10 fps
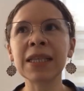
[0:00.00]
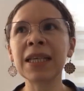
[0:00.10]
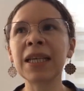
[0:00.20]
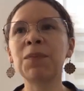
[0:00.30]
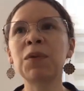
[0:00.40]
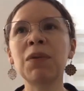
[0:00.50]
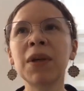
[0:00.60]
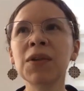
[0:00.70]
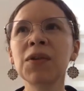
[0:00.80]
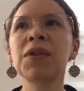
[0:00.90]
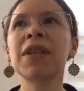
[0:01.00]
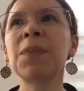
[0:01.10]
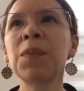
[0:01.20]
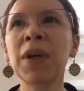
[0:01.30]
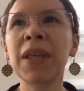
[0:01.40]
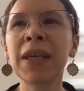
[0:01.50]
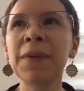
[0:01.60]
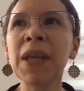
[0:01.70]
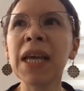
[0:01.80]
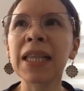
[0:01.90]
they are asking
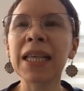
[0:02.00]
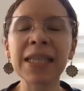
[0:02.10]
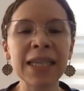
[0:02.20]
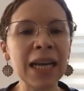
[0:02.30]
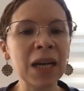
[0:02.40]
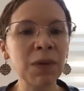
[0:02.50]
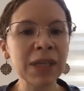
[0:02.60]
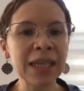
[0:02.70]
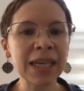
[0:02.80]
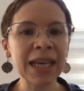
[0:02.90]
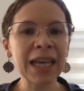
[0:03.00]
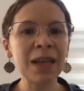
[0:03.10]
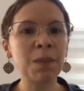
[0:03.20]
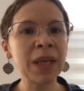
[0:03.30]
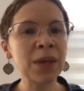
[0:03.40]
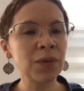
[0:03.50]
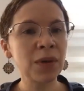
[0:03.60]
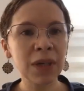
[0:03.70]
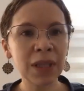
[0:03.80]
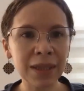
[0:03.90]
if you can say
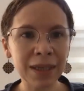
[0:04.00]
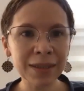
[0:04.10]
something